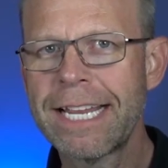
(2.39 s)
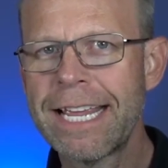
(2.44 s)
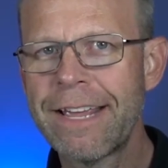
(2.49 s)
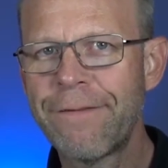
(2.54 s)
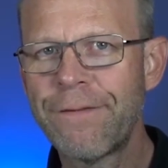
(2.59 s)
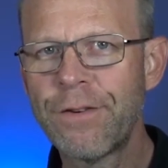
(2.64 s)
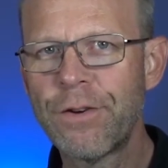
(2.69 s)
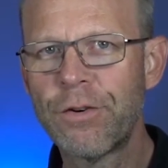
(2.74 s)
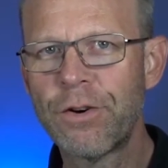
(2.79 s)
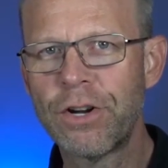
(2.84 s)

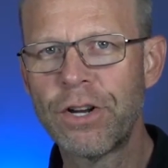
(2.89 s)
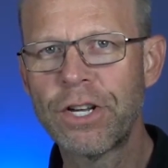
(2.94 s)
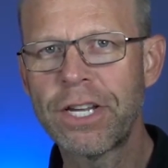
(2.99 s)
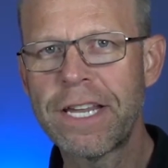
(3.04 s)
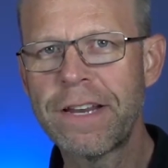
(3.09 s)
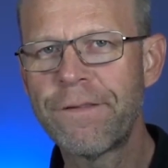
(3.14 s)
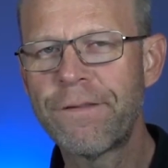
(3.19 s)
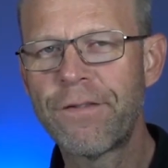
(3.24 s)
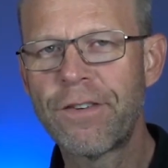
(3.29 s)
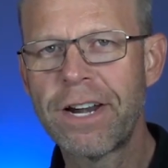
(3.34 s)
If you're
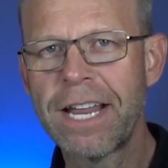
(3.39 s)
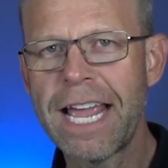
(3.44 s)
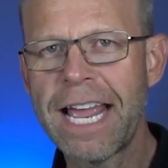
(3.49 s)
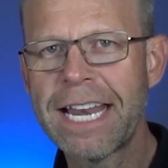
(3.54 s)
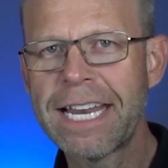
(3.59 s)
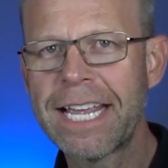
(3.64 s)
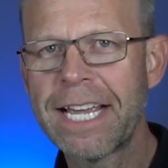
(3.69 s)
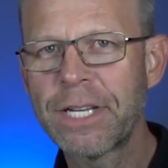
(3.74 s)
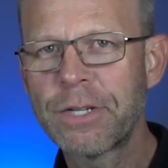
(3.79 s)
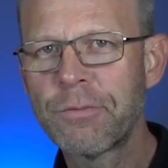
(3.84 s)
looking for
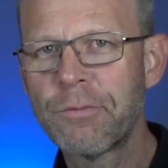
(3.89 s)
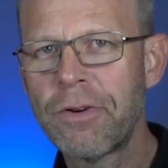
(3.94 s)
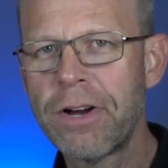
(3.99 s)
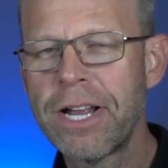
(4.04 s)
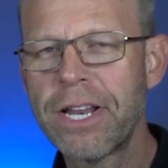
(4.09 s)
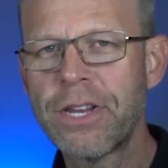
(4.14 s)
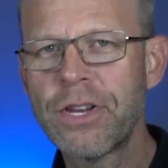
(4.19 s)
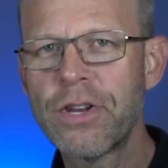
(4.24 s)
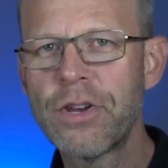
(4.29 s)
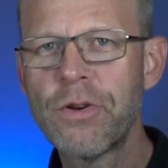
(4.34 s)
land, guess what?